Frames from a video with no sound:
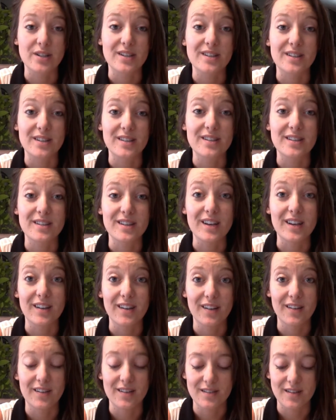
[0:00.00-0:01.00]
succeed
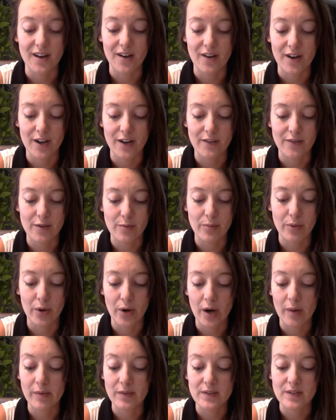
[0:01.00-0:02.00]
in this area of the
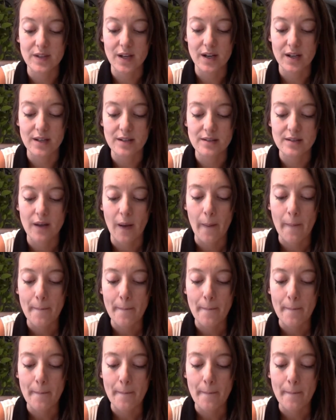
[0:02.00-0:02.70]
program of studies.